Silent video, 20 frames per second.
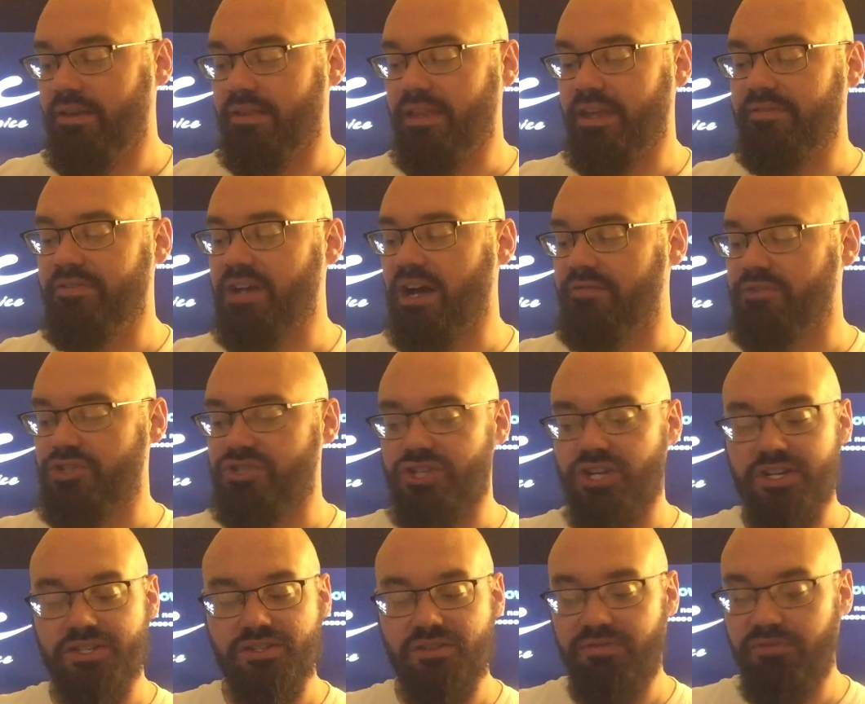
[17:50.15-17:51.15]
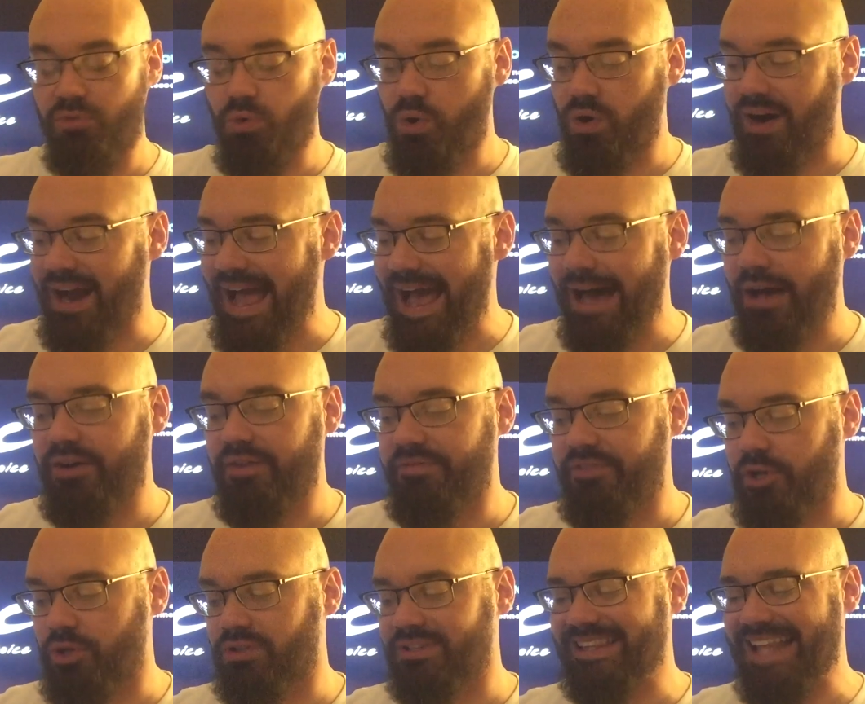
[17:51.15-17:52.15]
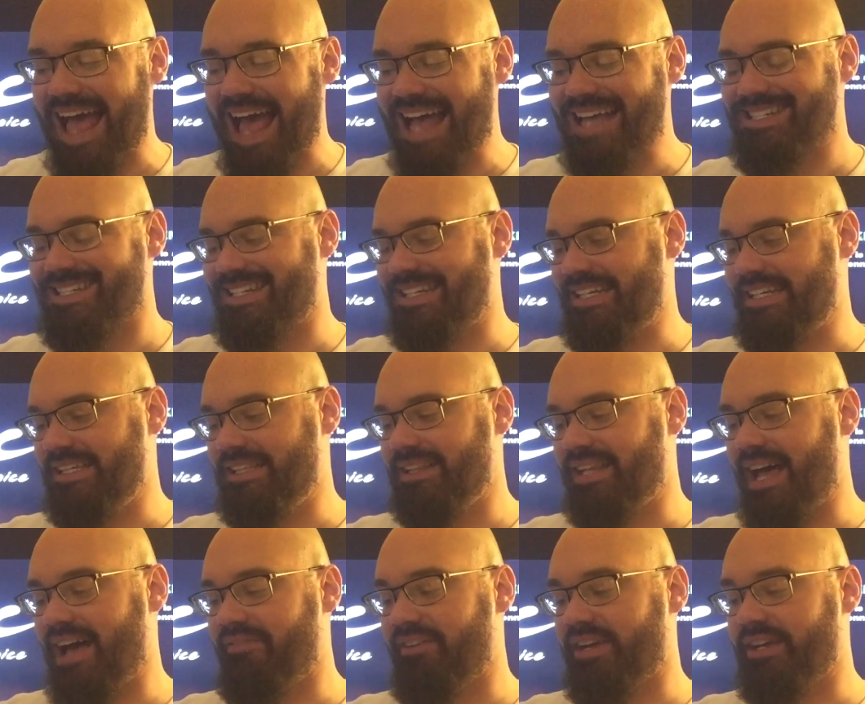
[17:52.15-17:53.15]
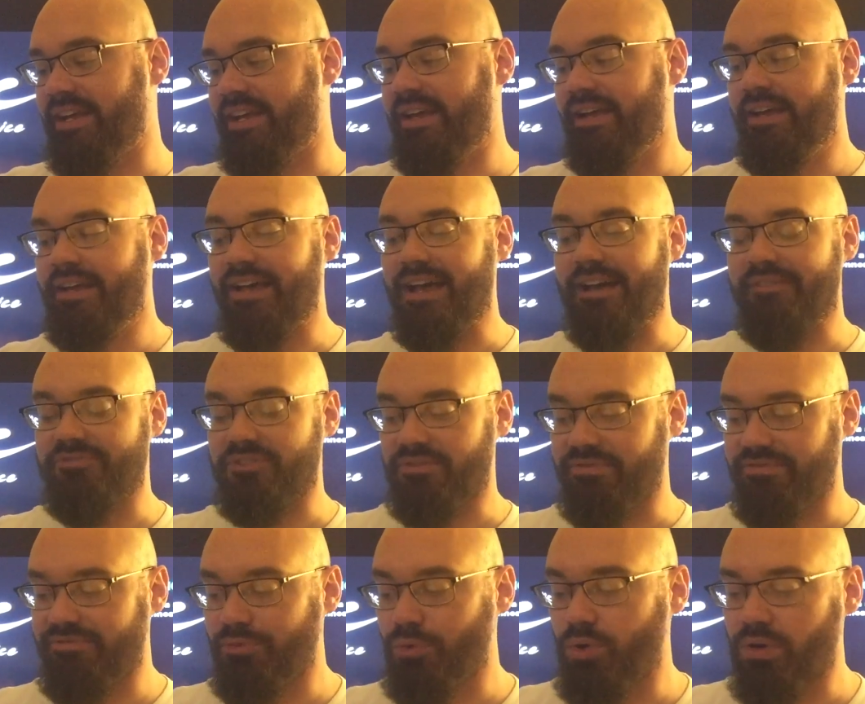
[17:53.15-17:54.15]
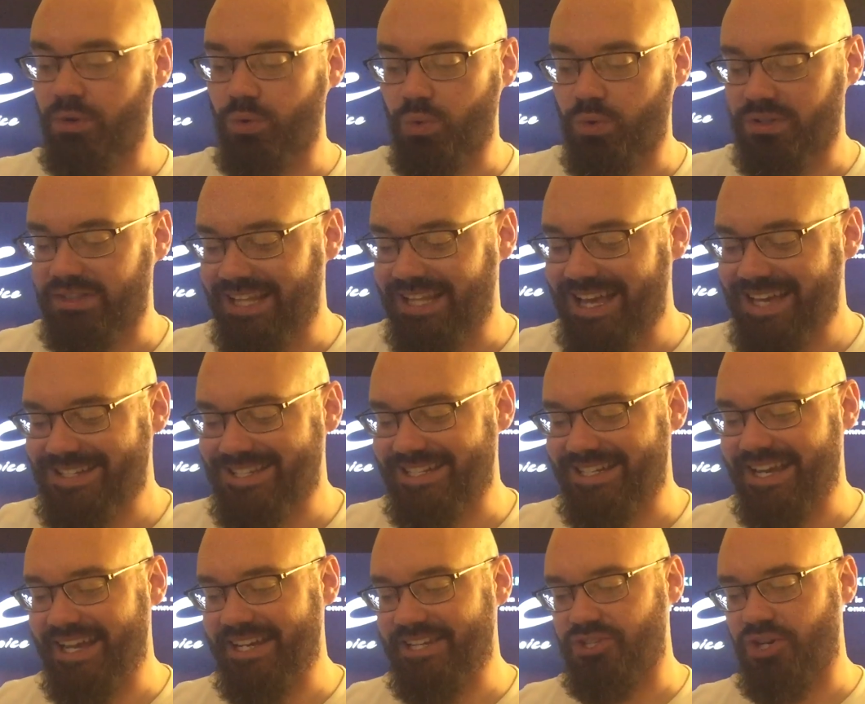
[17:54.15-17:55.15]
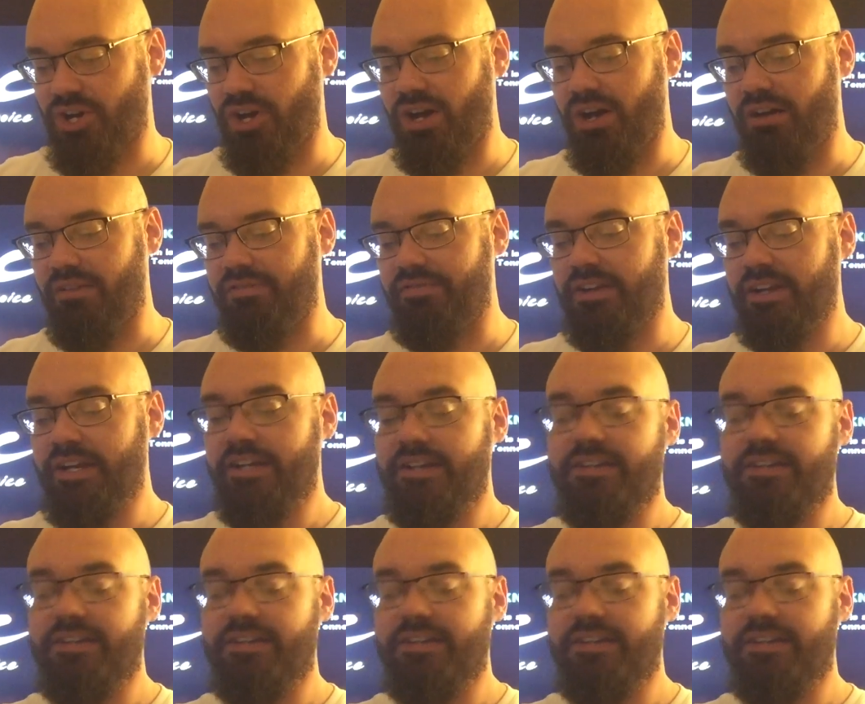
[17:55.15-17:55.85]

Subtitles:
They've covered just four out of their last 11 after four or less days off.